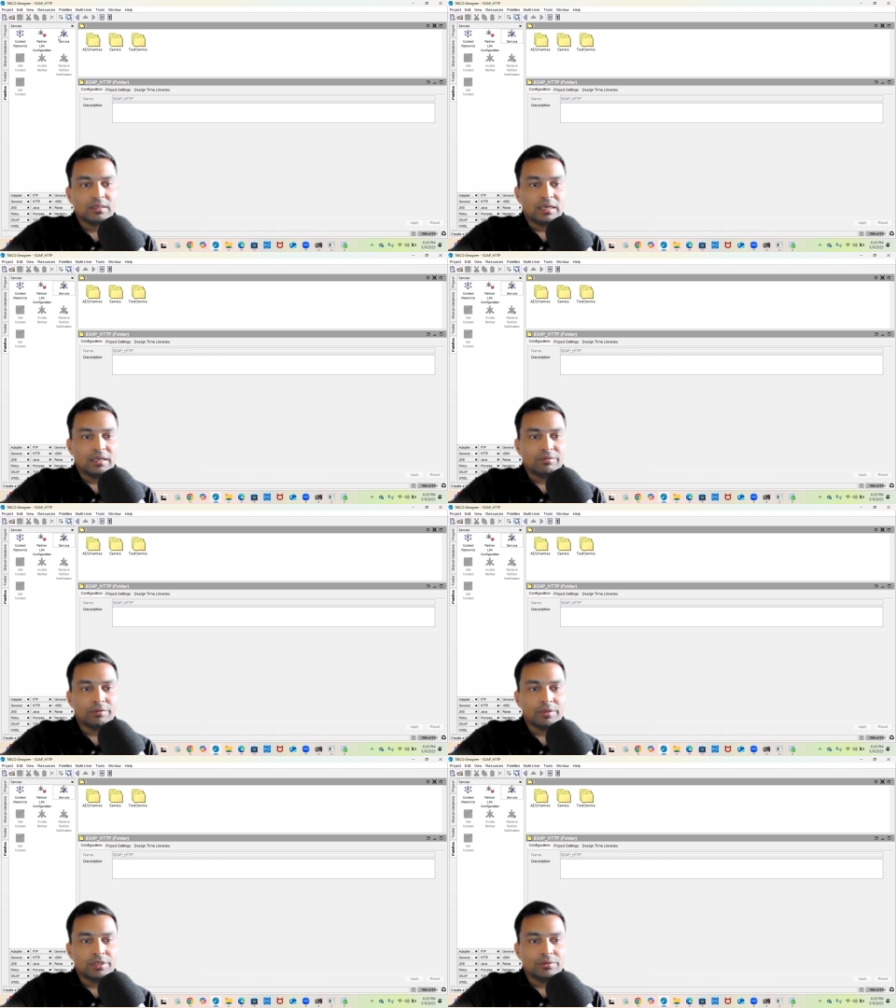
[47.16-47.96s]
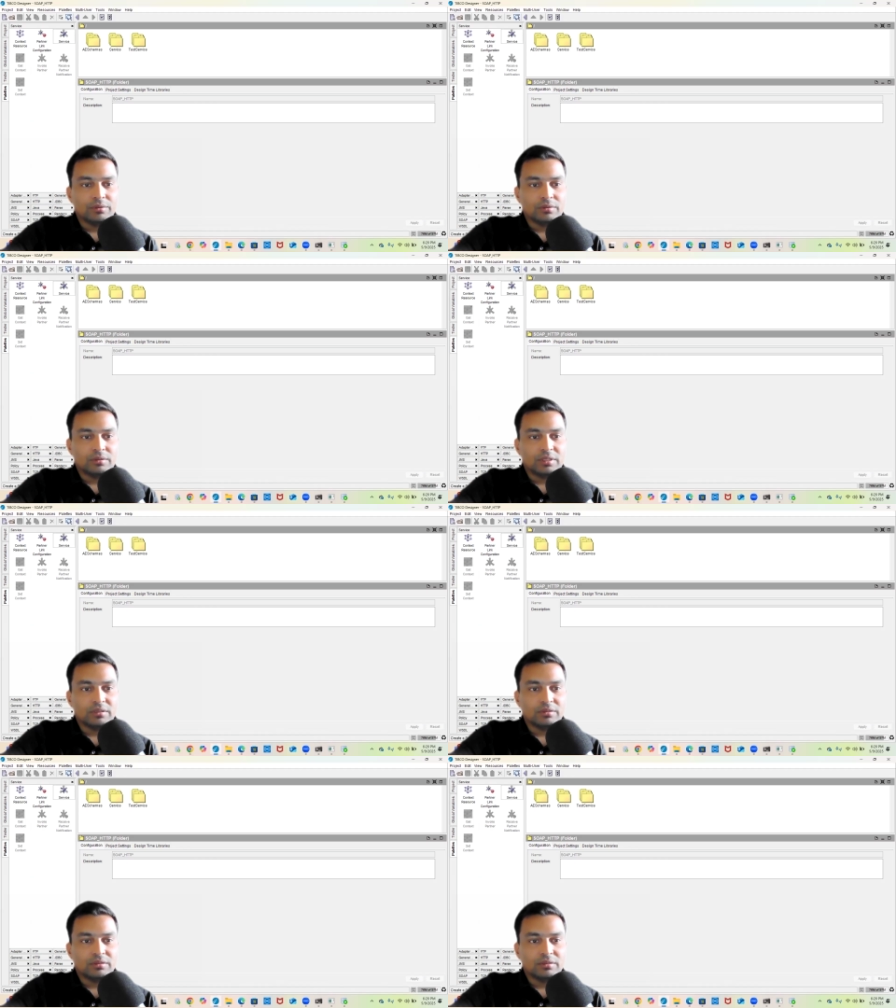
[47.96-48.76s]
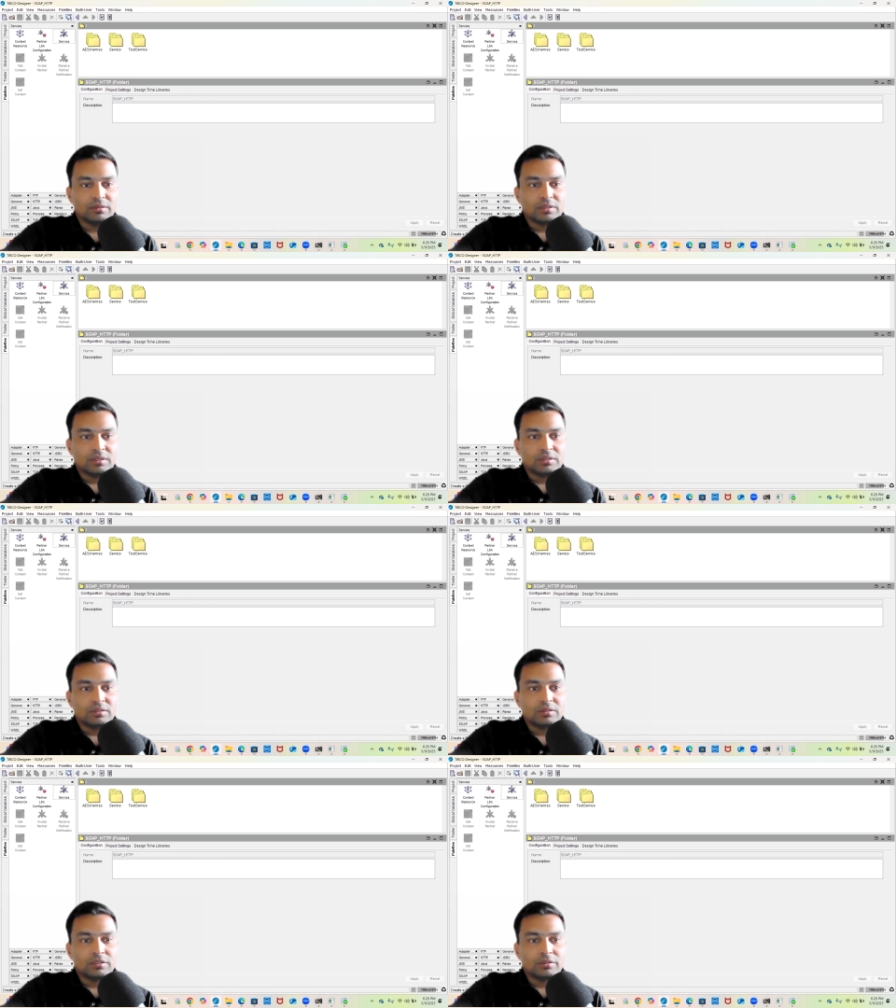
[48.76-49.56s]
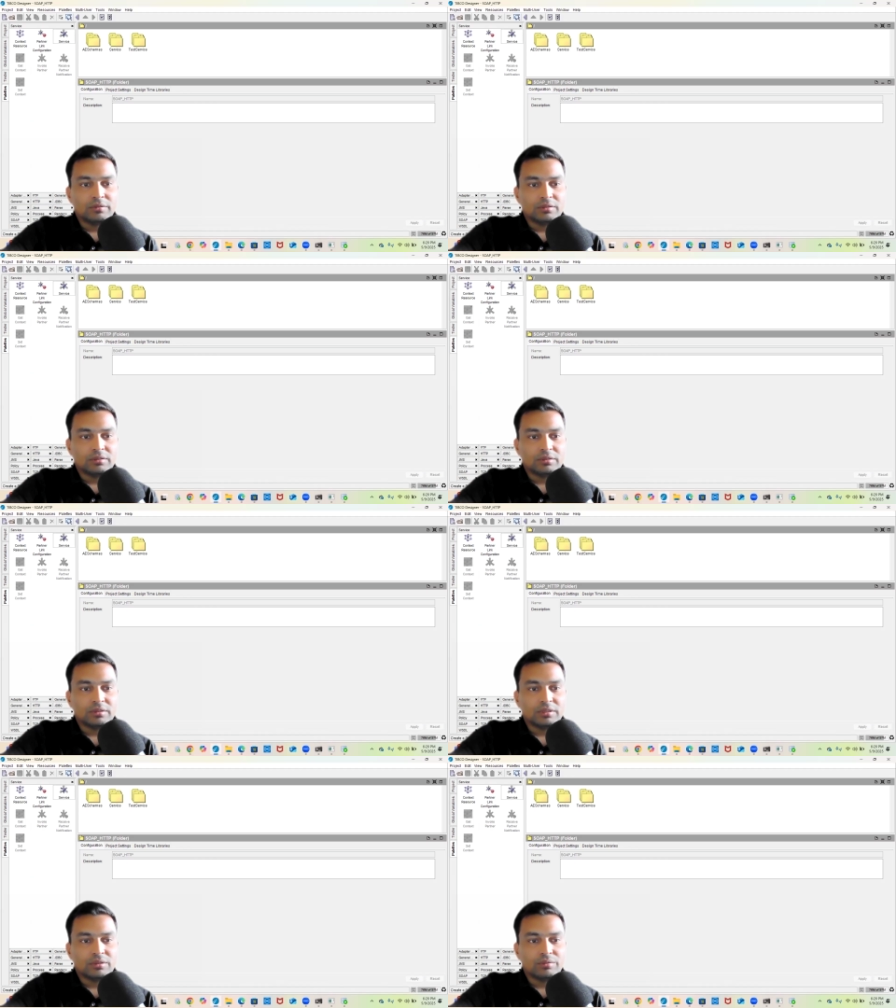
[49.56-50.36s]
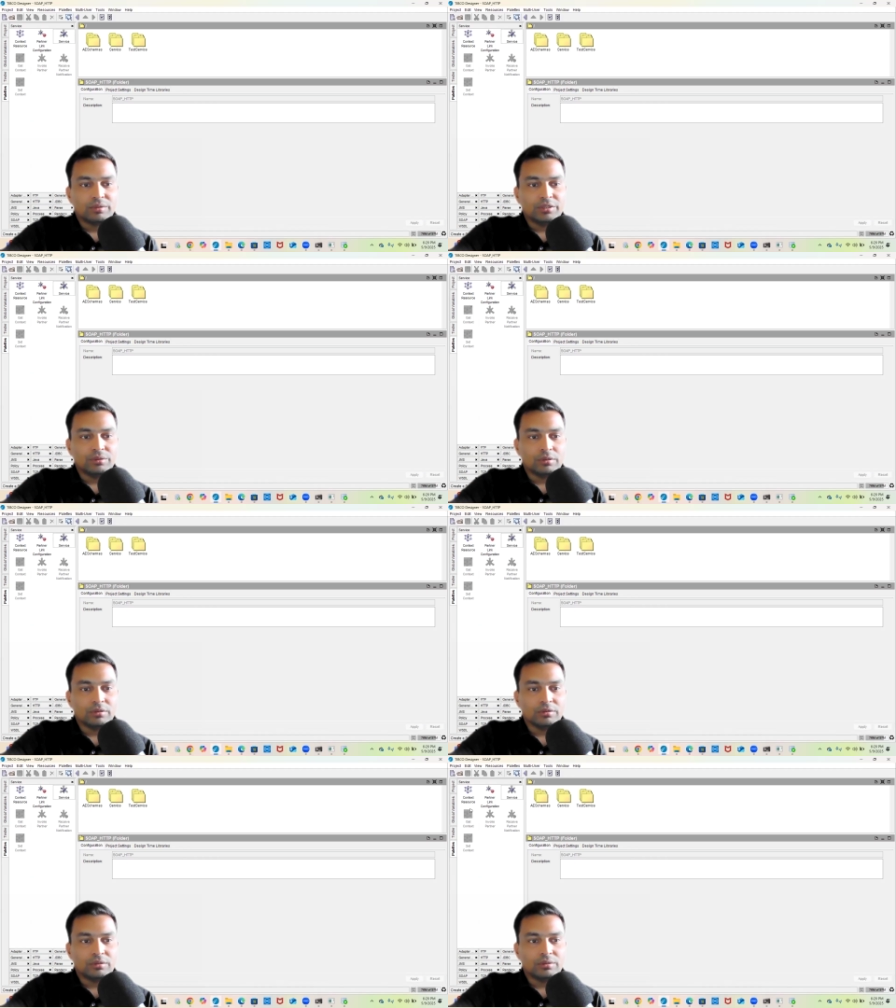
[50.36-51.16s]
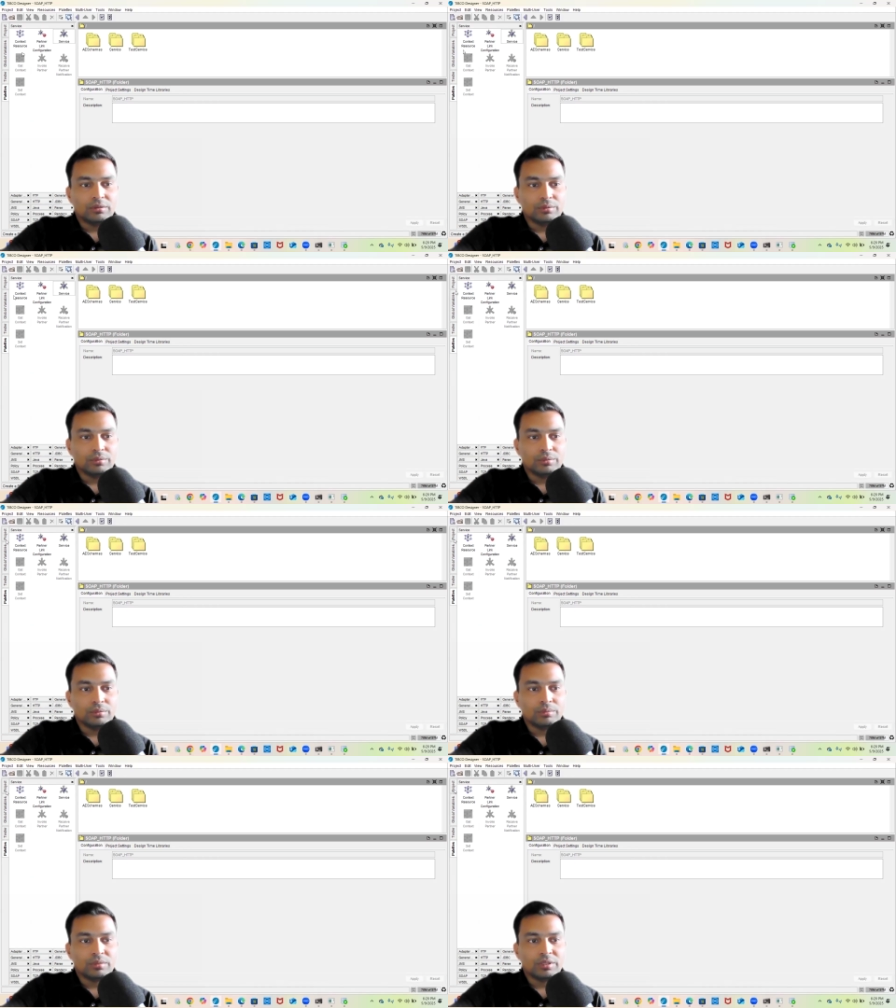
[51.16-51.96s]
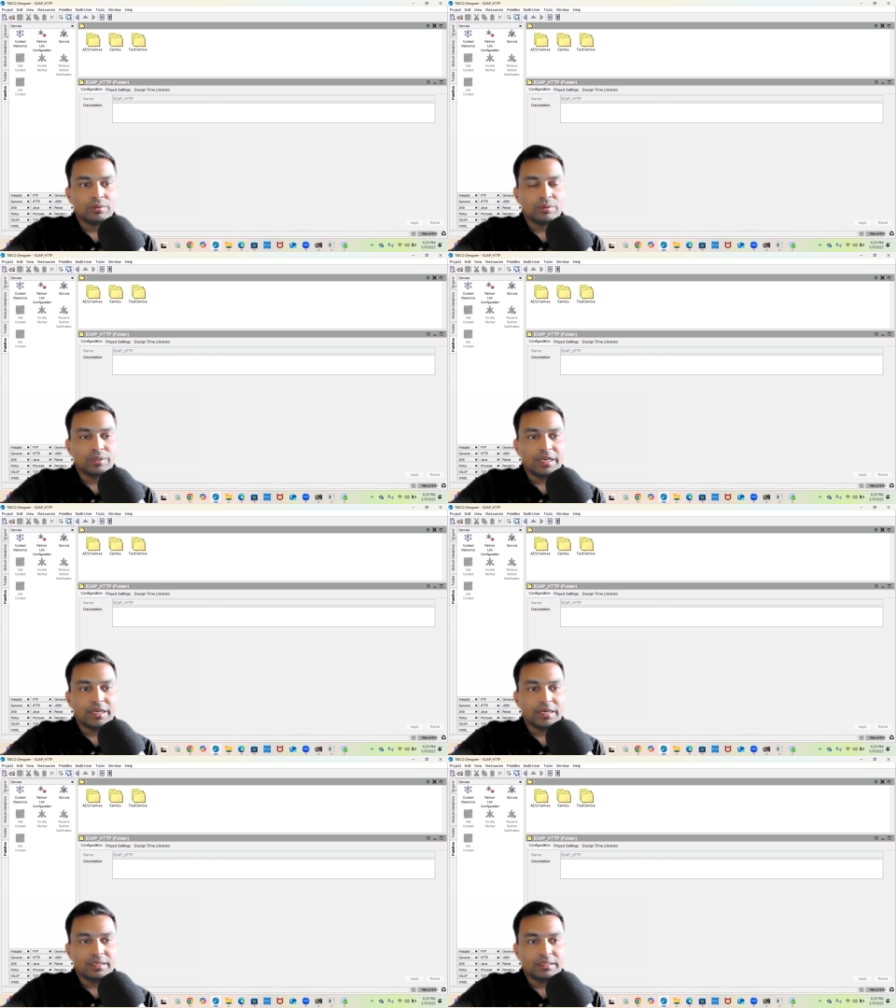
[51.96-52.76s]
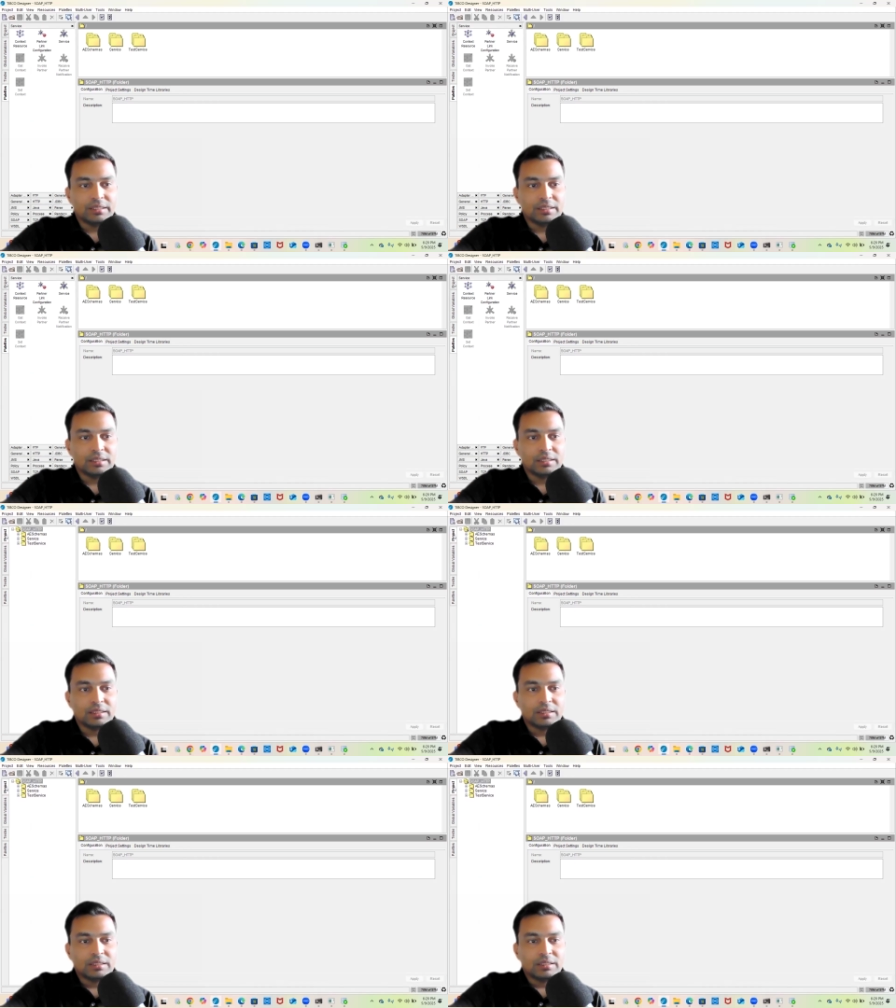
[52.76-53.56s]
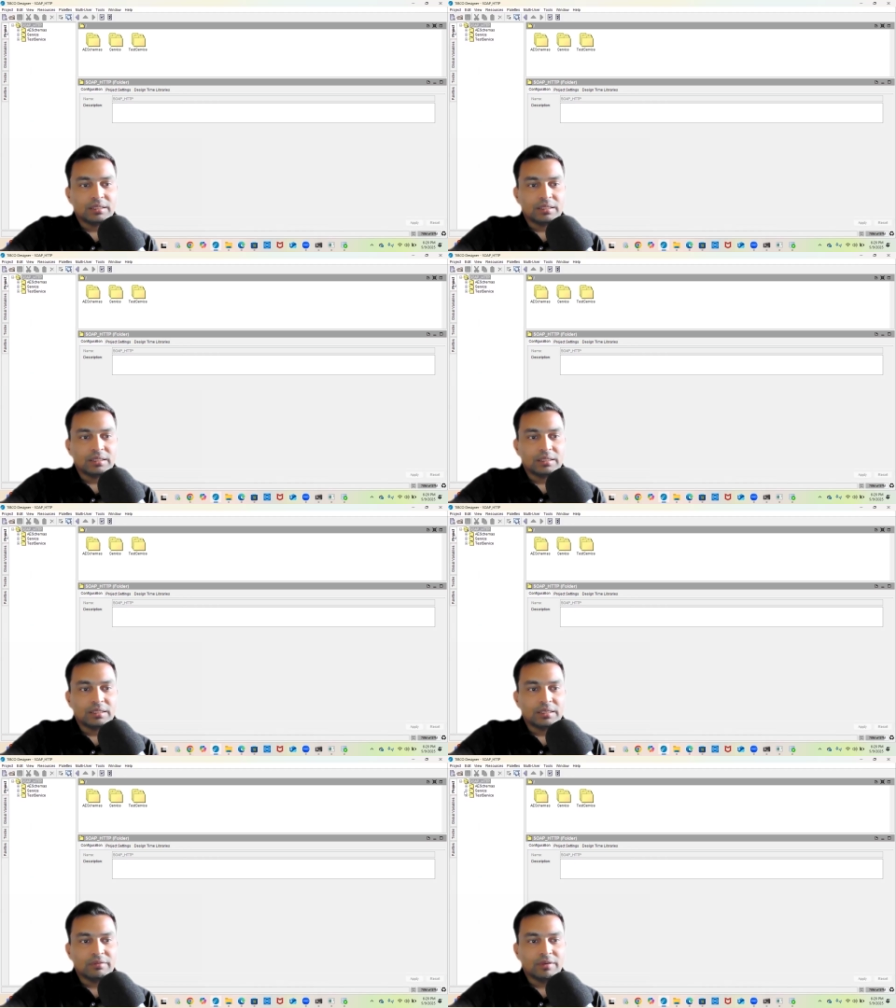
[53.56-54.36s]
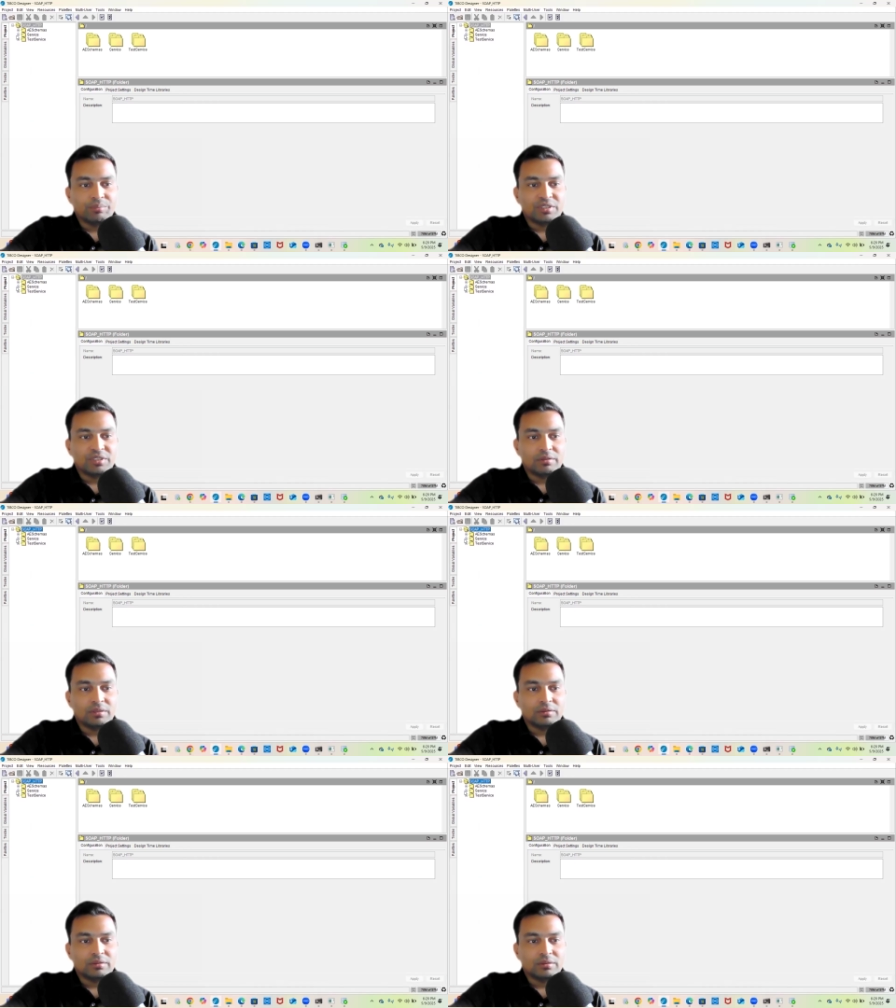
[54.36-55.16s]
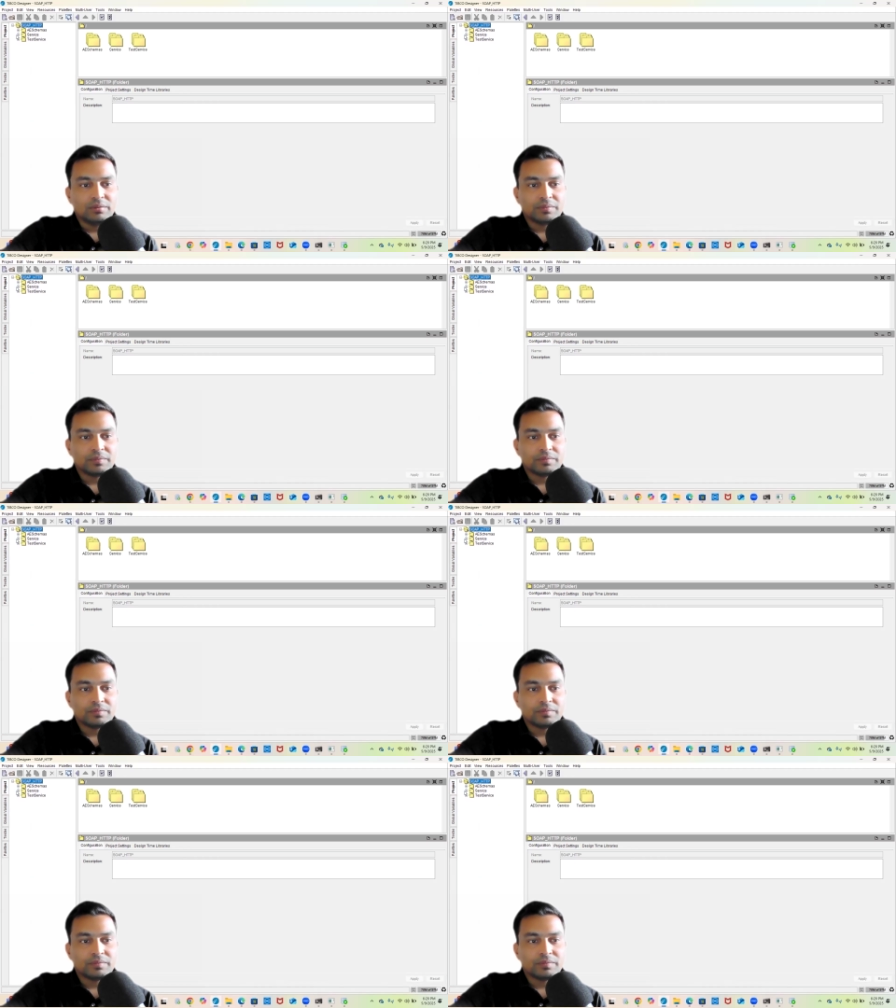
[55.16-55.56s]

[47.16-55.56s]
and we will use this service resource to create a web service.